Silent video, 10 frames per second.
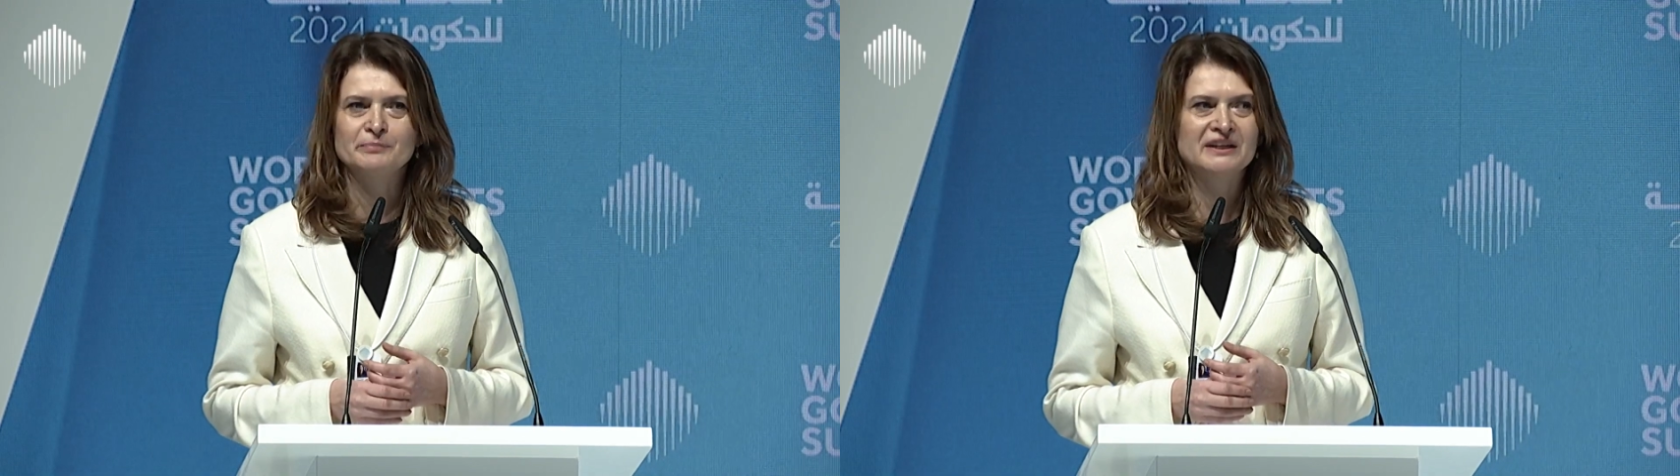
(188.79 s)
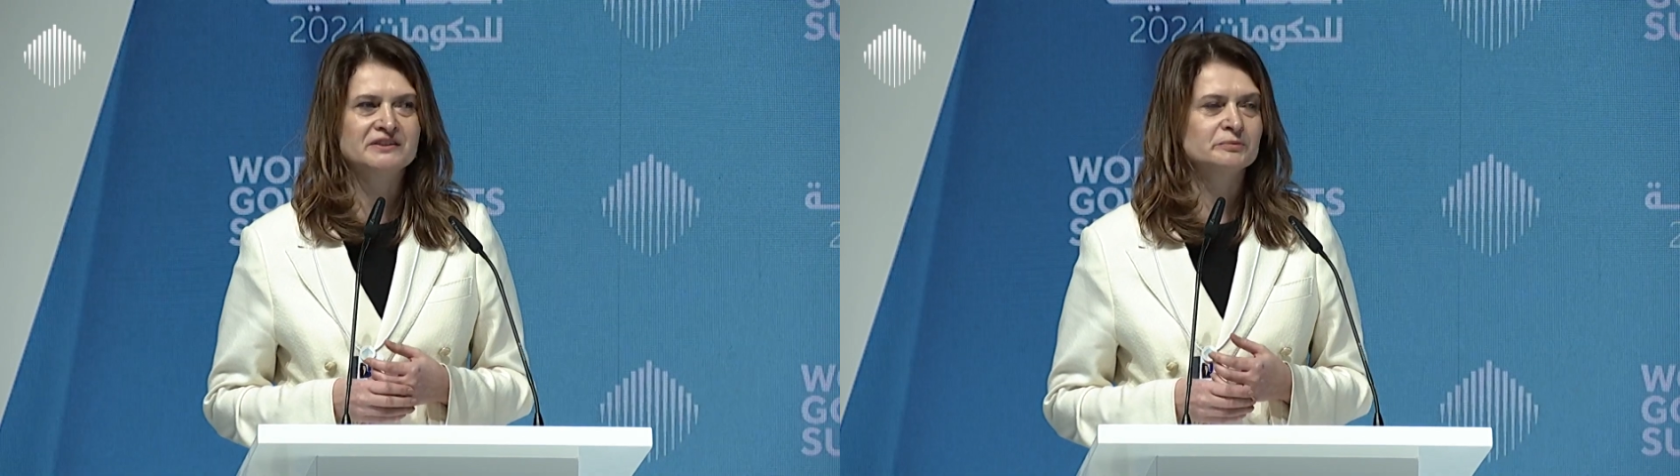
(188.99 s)

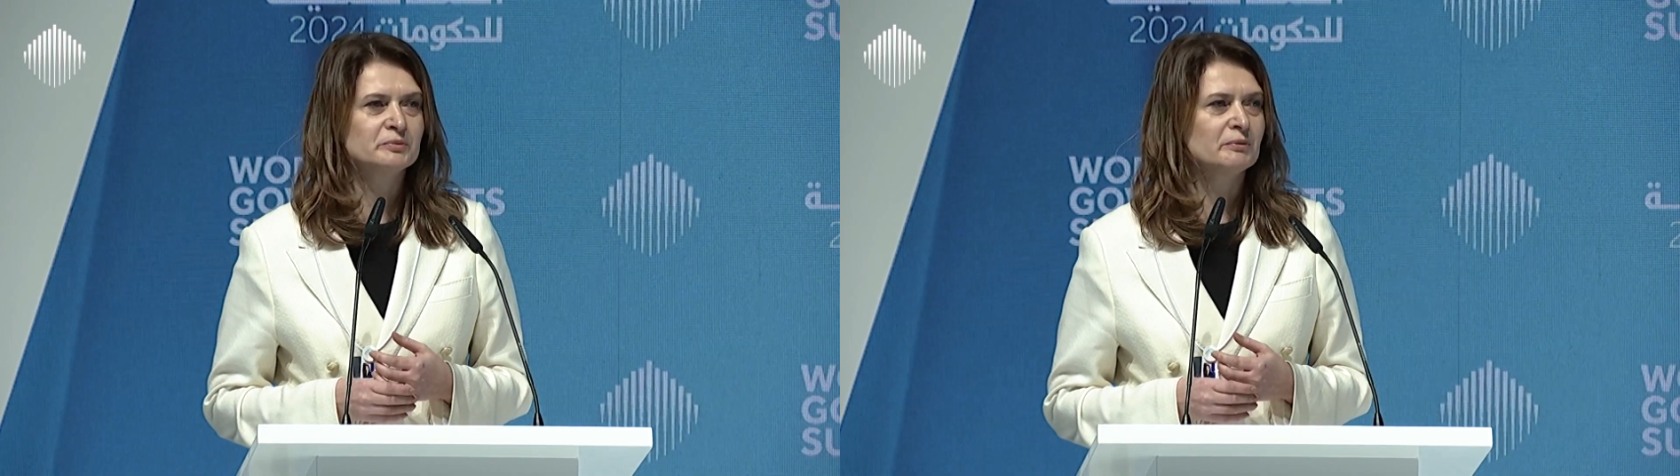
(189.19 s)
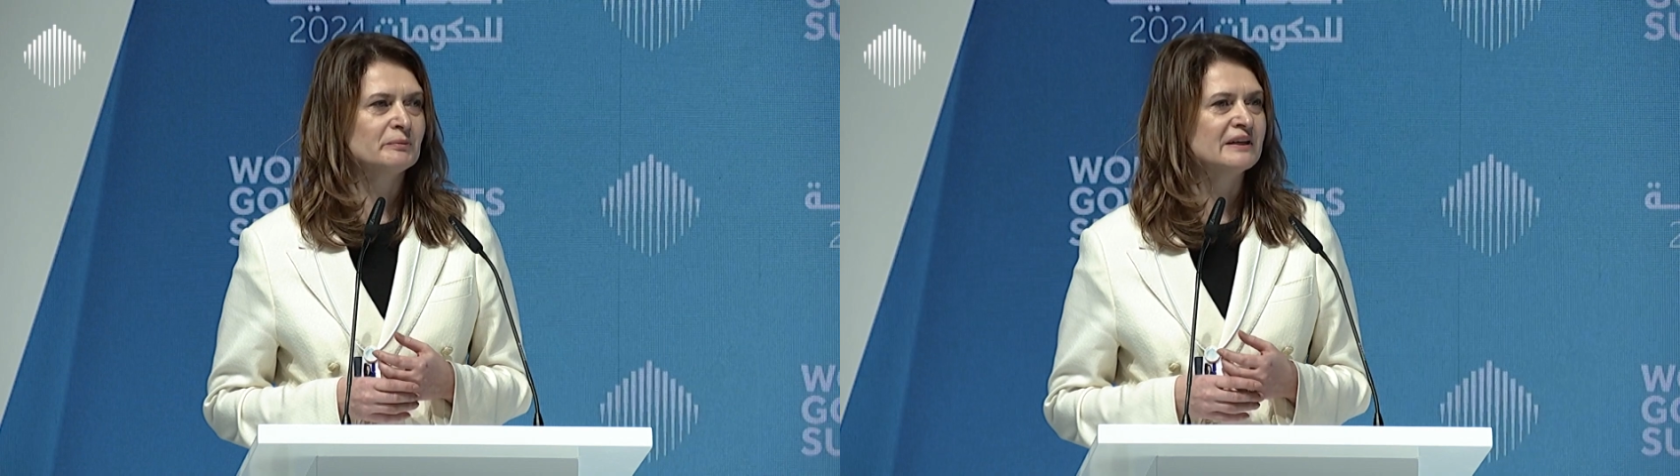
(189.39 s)
matter
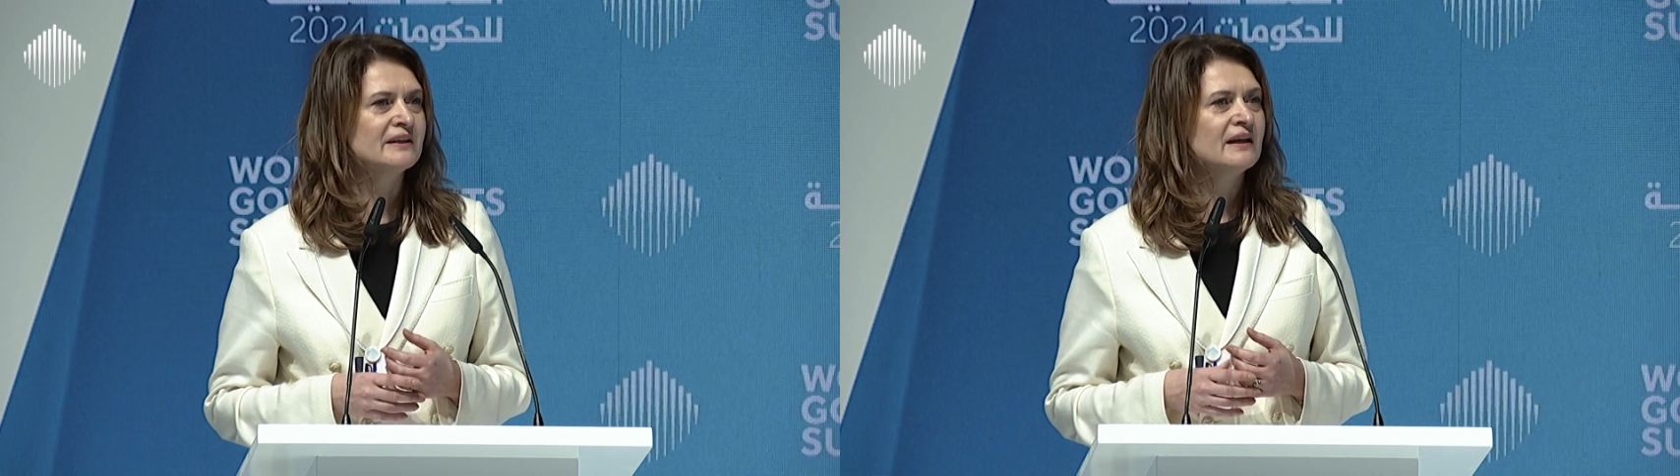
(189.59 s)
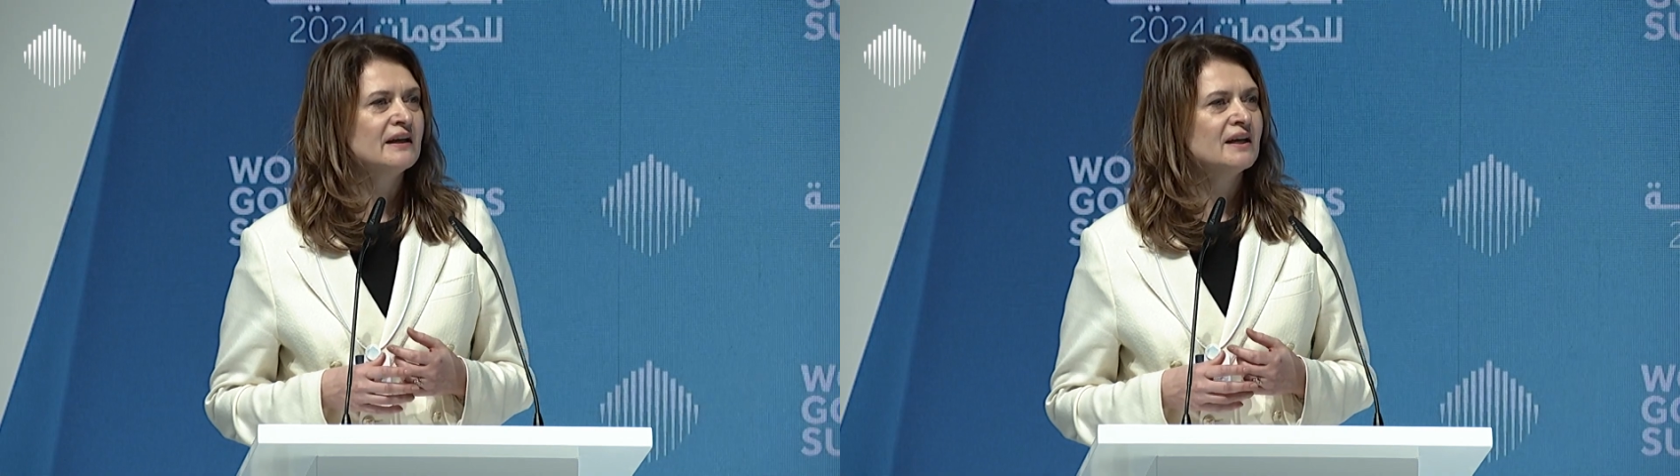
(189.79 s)
probably,
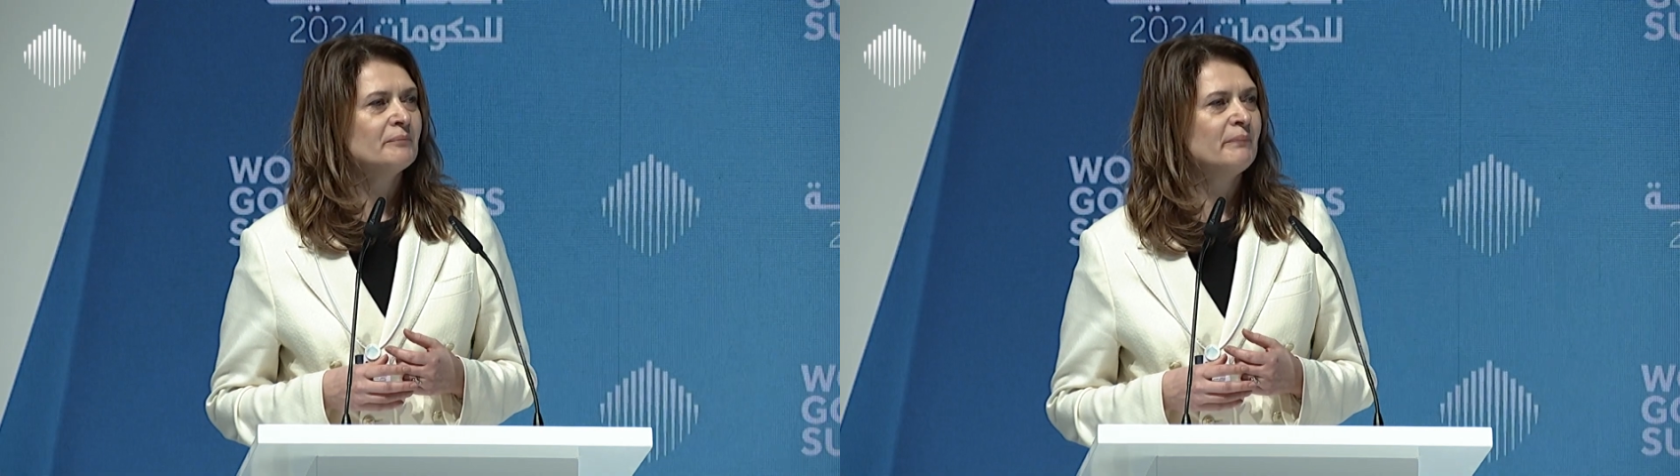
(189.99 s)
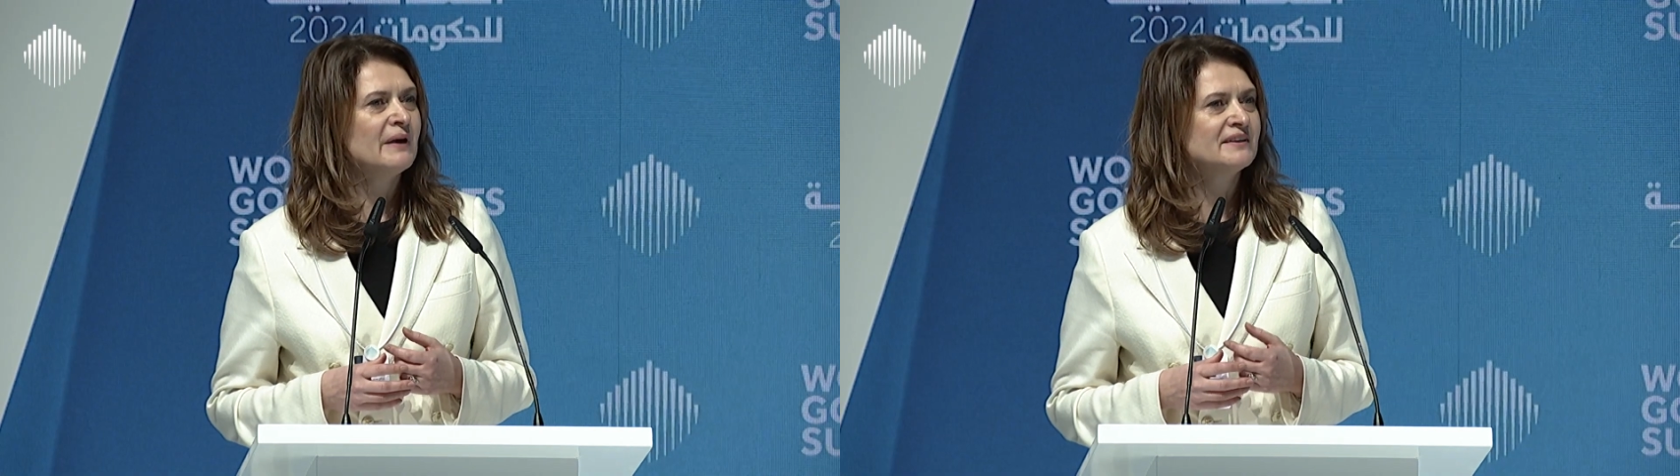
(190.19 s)

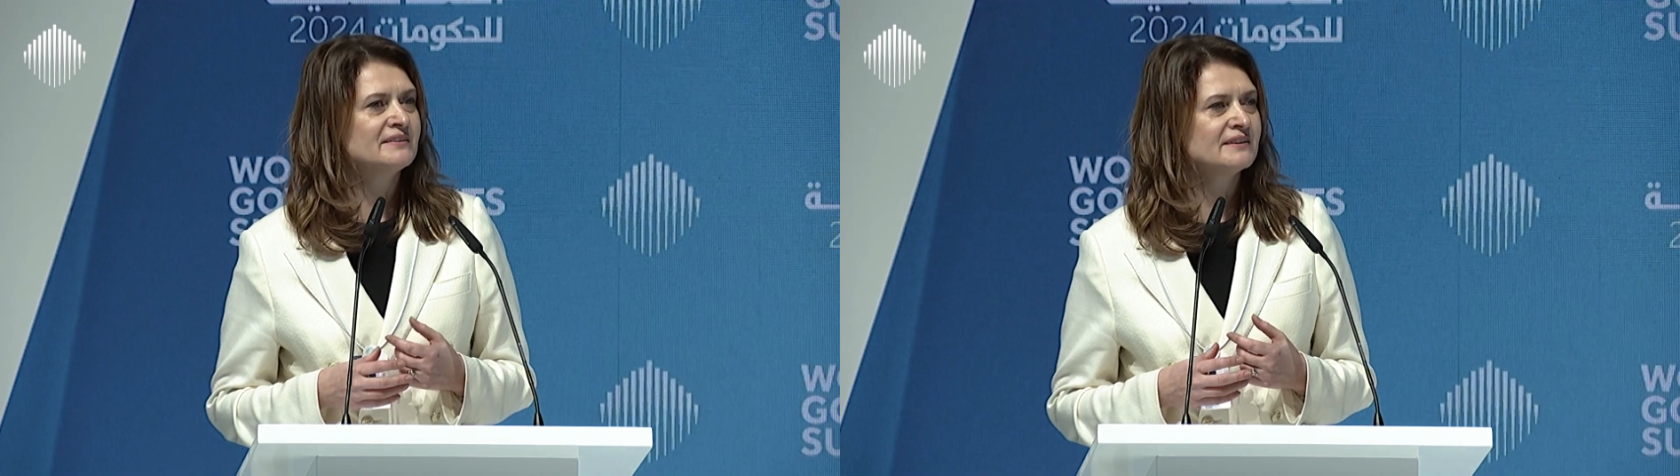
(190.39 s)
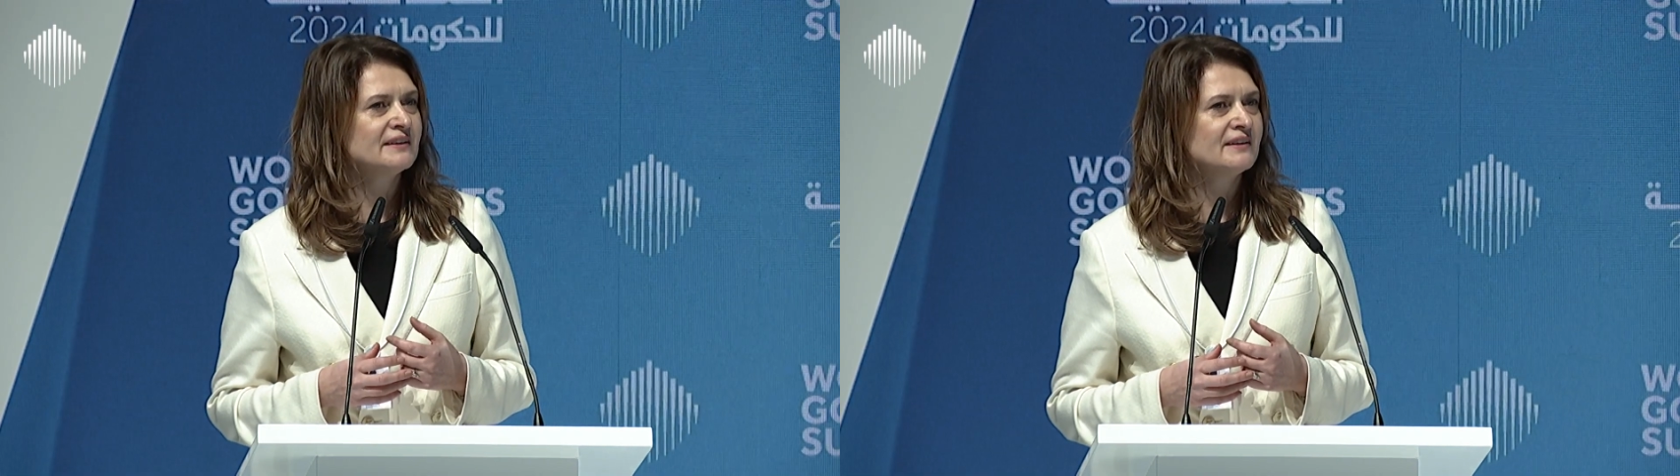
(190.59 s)
but